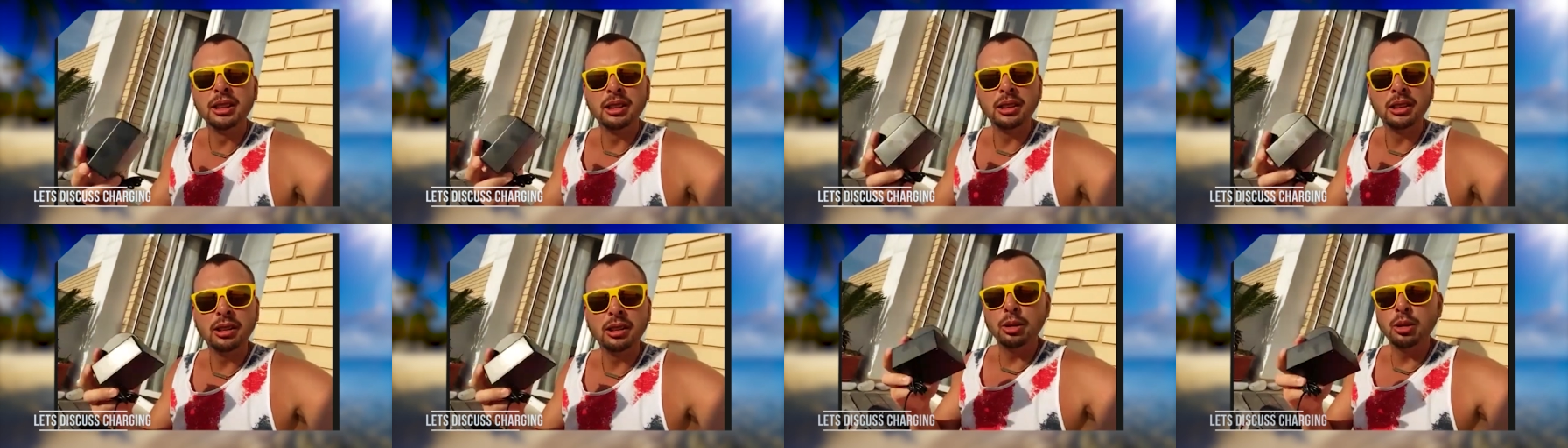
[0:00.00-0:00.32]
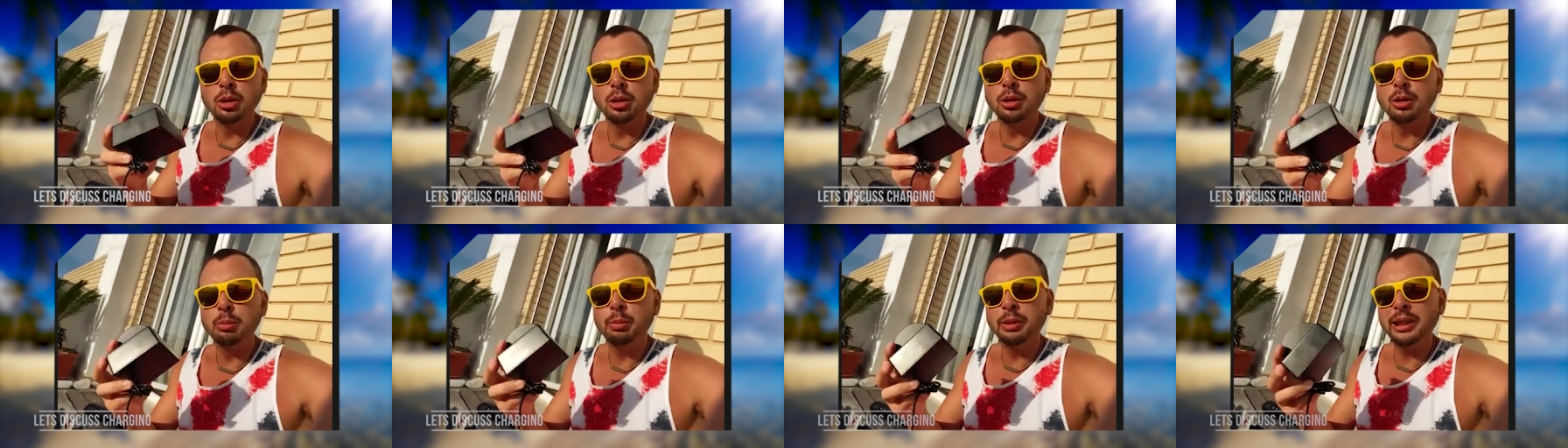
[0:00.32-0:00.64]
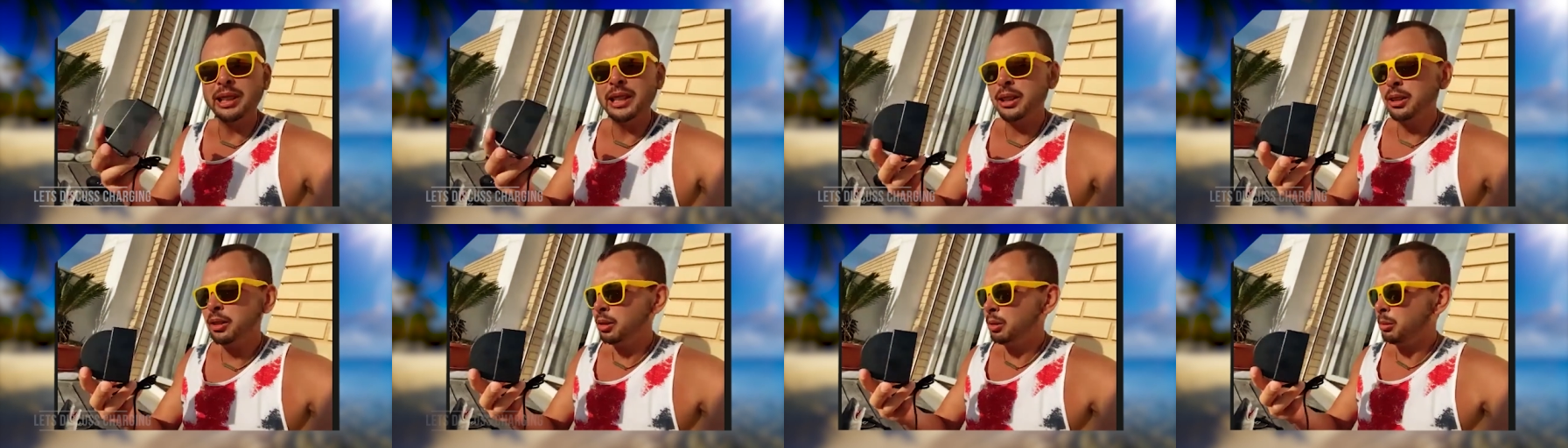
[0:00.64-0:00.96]
Do you
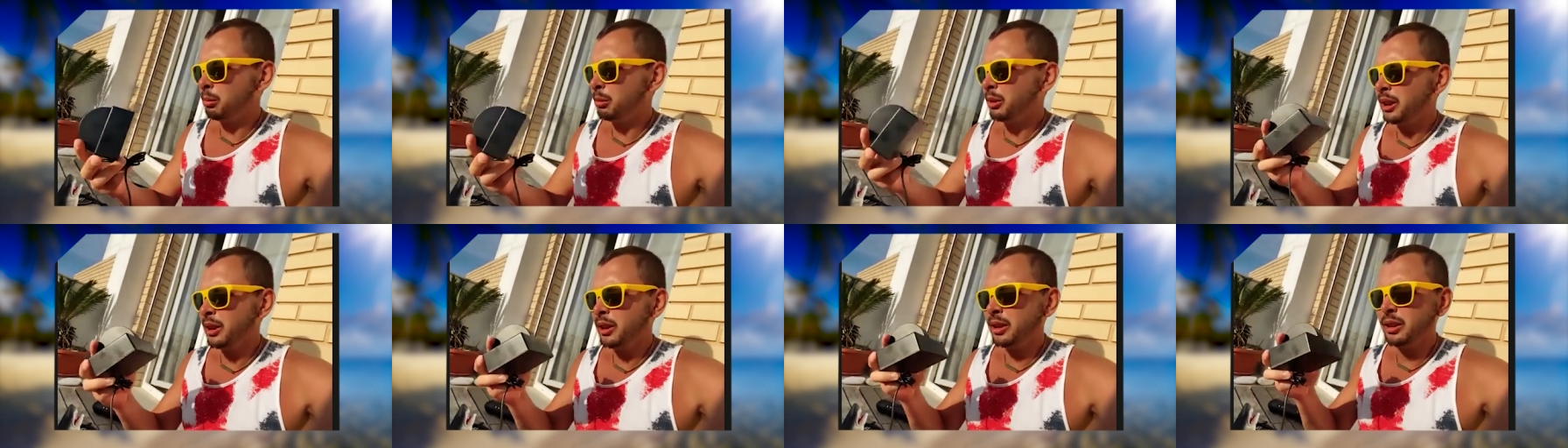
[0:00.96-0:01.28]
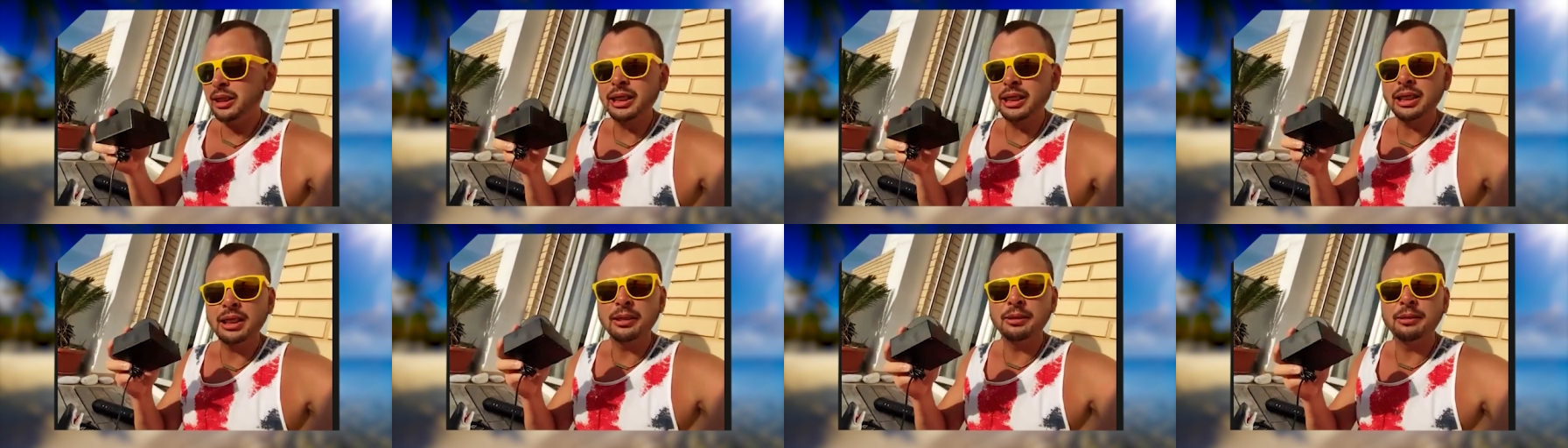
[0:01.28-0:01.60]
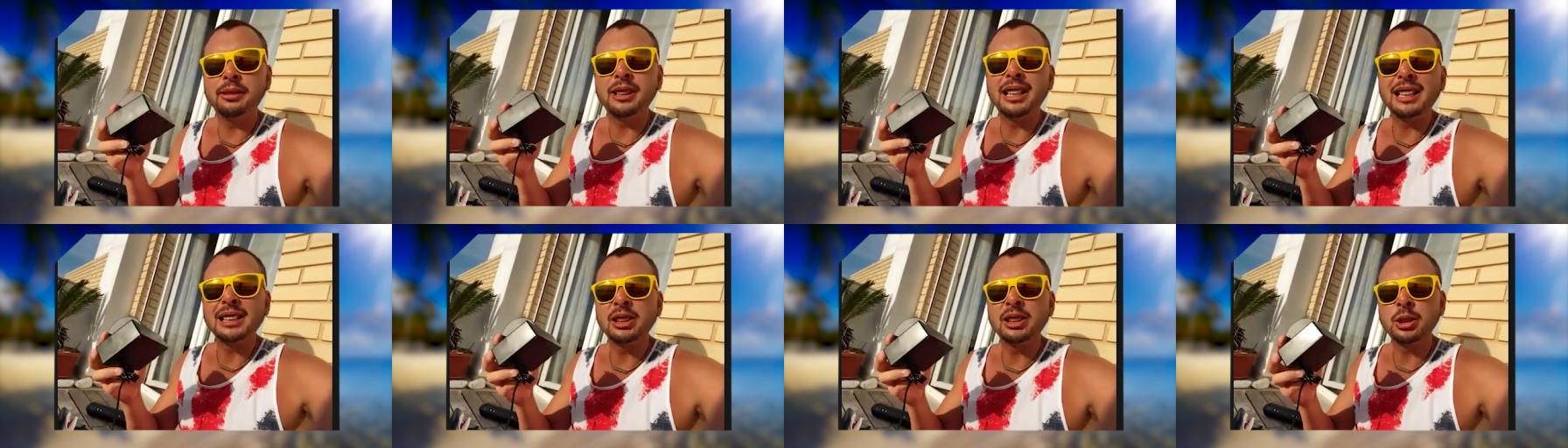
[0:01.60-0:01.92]
plan to make like a
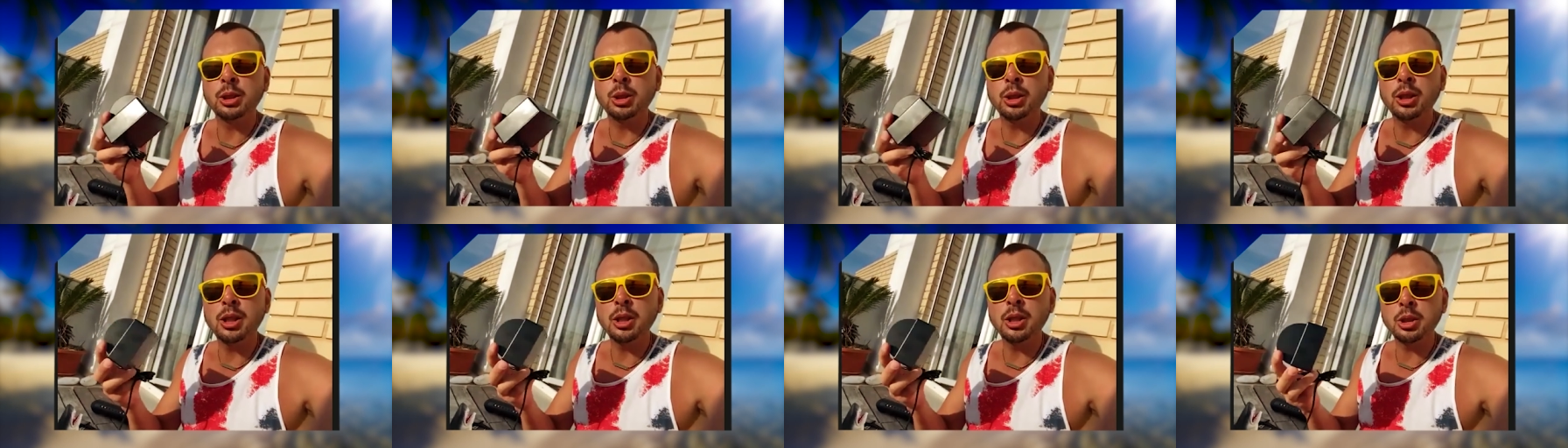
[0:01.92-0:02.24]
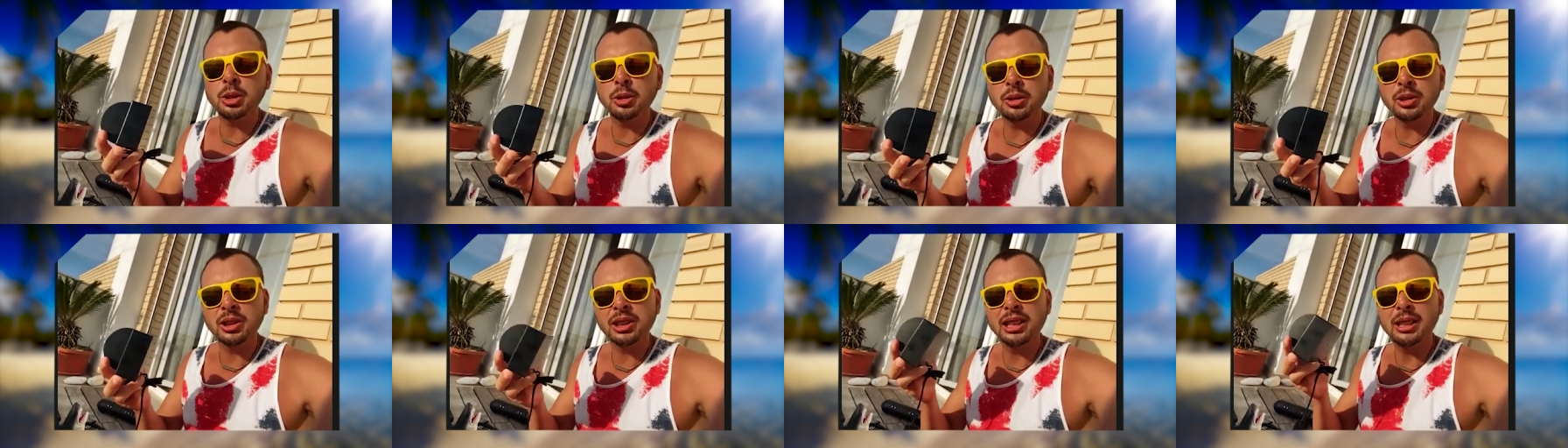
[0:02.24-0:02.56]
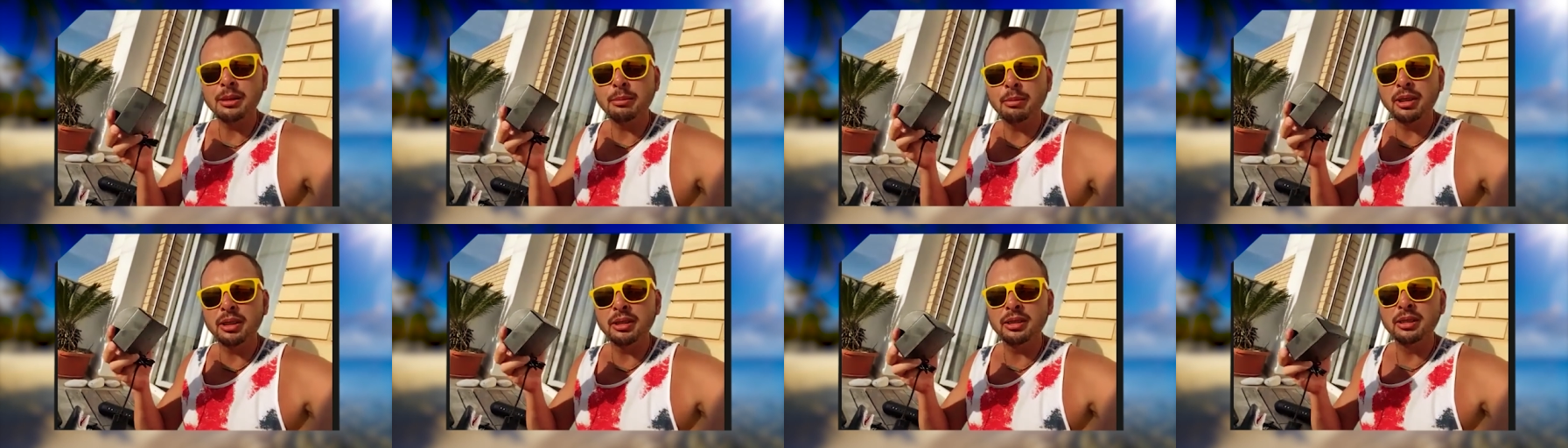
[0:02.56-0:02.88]
fast charger or
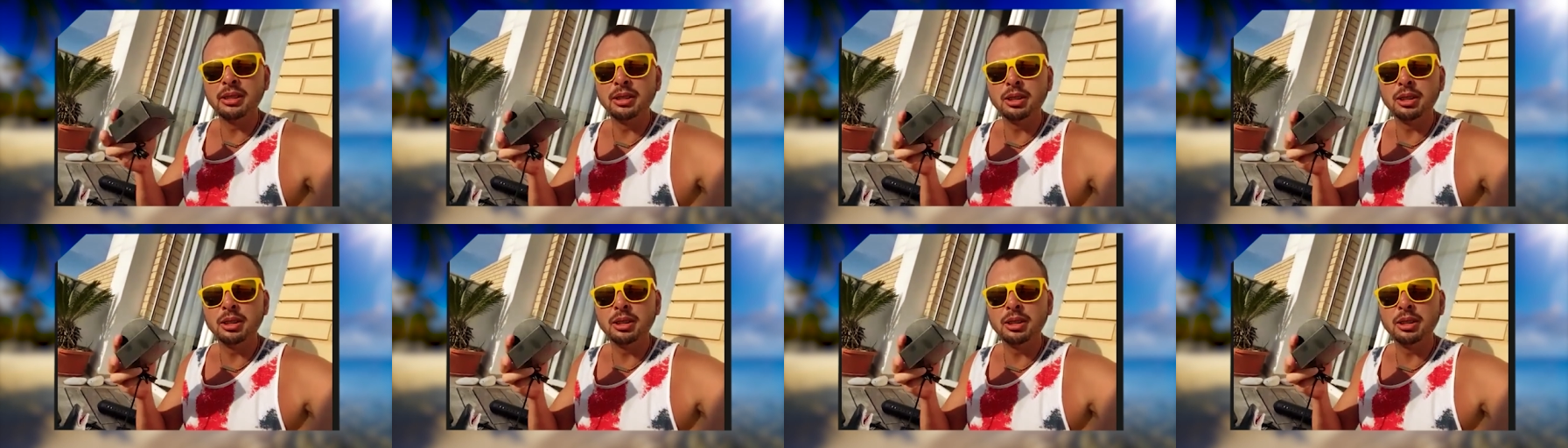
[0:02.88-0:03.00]
something